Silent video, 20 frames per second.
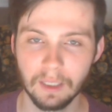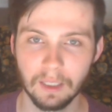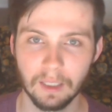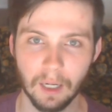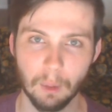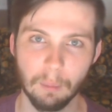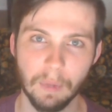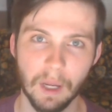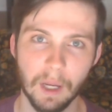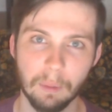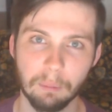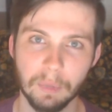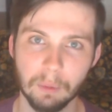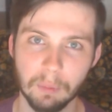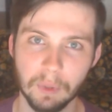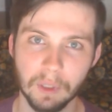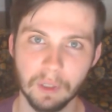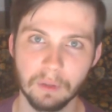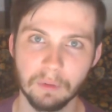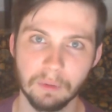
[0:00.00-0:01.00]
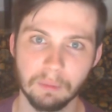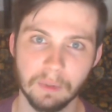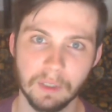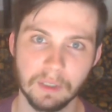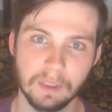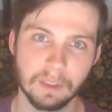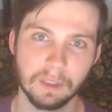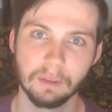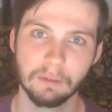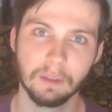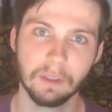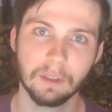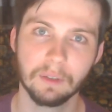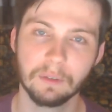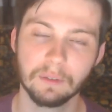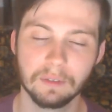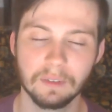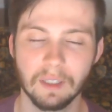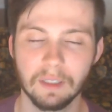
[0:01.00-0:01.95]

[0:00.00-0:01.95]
I'm happy being with myself. I don't